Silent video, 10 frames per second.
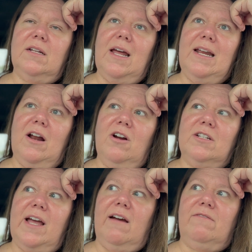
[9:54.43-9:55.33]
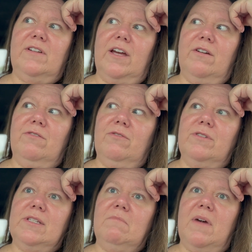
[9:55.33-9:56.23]
it hurt to have to go
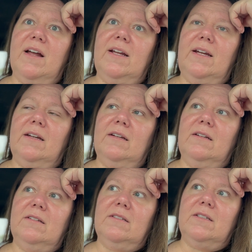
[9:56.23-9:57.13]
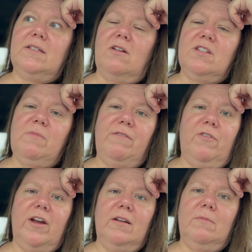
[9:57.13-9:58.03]
through somebody to talk to my
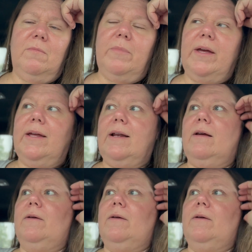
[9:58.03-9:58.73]
friend, but